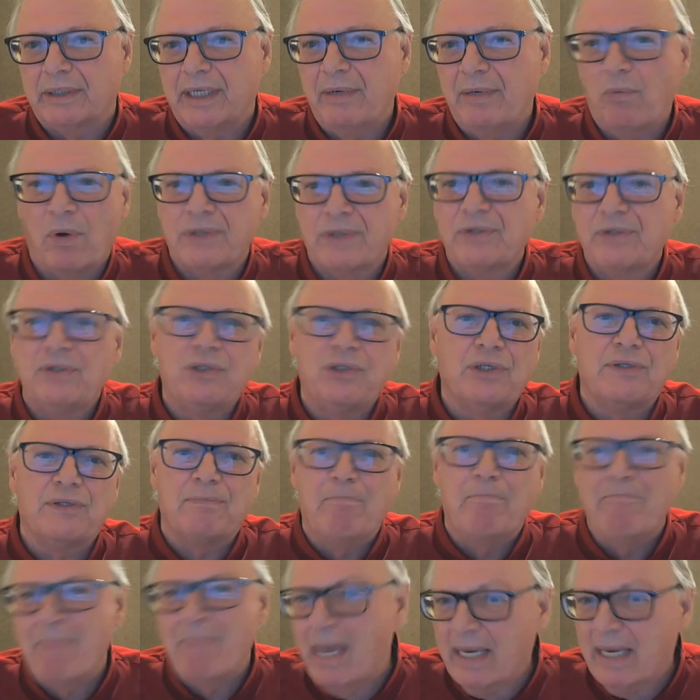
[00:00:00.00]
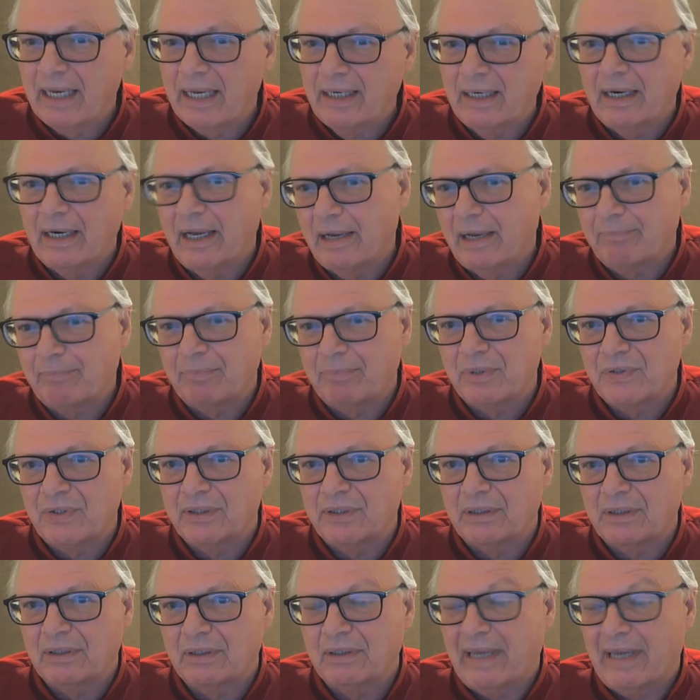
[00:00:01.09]
He wasn't just making it up as it
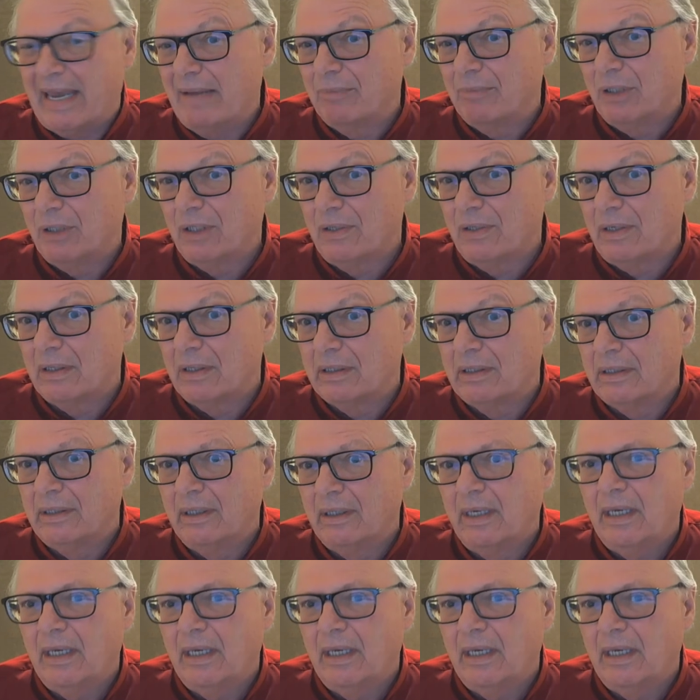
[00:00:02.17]
came along.